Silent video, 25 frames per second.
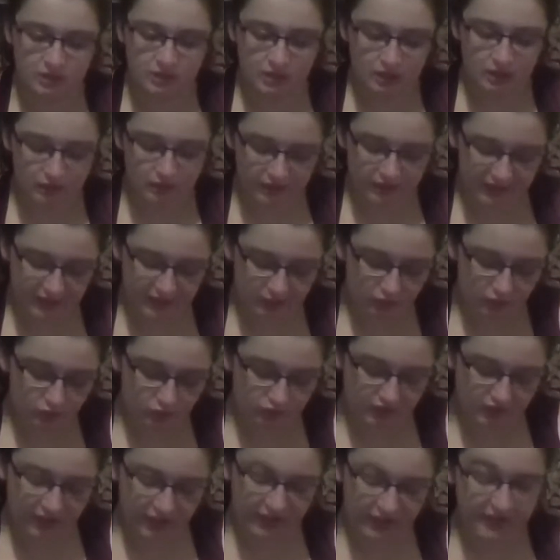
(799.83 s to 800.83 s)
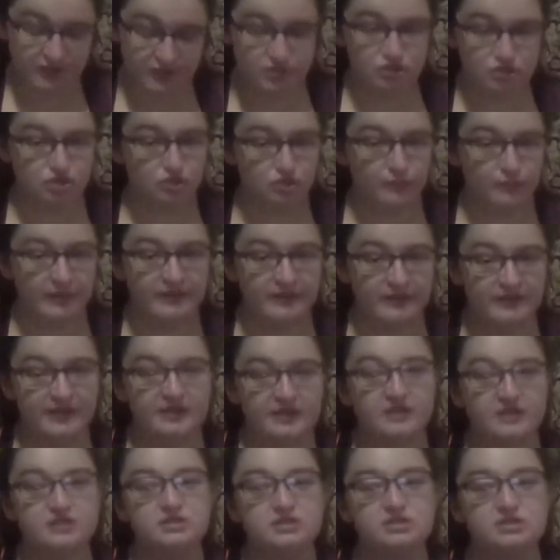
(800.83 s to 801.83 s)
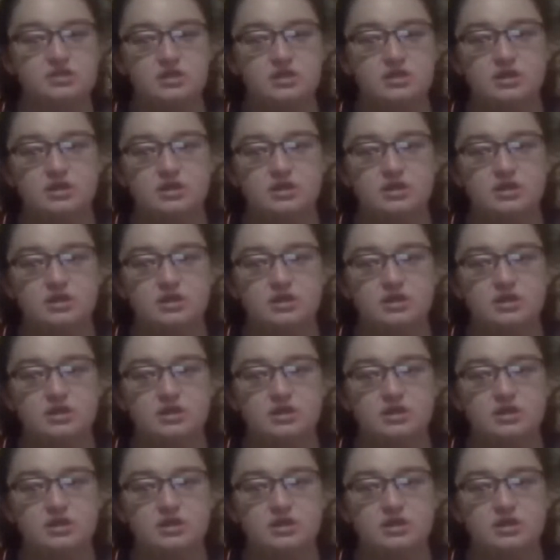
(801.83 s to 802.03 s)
He only has 2 bandanas.